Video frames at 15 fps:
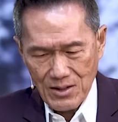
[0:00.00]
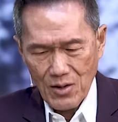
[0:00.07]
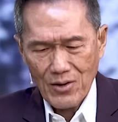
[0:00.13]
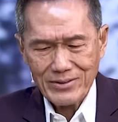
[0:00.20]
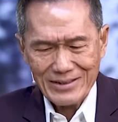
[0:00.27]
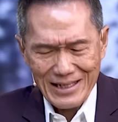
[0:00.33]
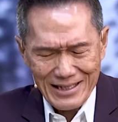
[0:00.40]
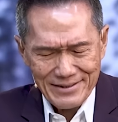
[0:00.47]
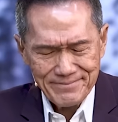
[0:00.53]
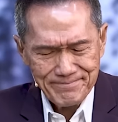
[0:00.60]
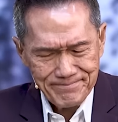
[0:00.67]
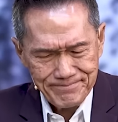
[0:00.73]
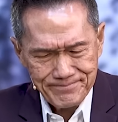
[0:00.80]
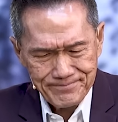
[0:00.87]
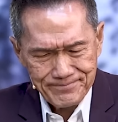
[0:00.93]
Lord God,
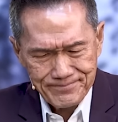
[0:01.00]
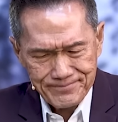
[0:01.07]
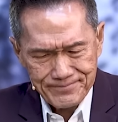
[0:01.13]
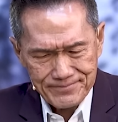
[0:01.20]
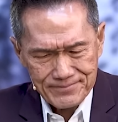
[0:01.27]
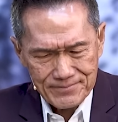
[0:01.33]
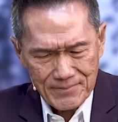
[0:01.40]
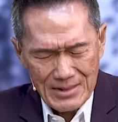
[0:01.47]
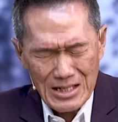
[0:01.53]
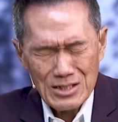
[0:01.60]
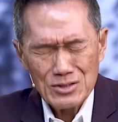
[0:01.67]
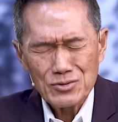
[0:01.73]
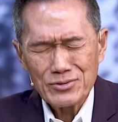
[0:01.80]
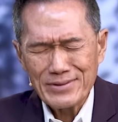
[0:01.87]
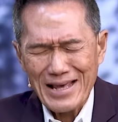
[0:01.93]

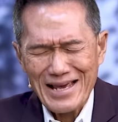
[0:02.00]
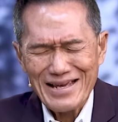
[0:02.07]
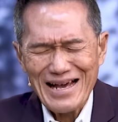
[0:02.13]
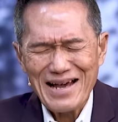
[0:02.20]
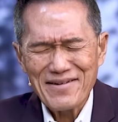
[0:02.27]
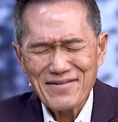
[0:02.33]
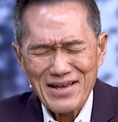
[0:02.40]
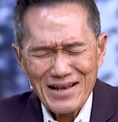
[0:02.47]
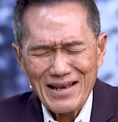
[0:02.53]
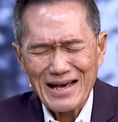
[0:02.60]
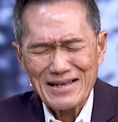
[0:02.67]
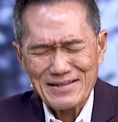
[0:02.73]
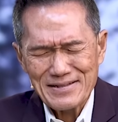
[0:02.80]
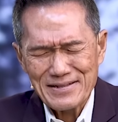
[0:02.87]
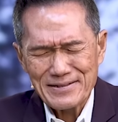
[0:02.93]
today I
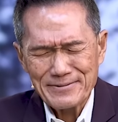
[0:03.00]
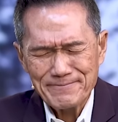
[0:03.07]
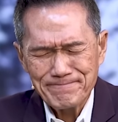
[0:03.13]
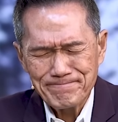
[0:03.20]
realize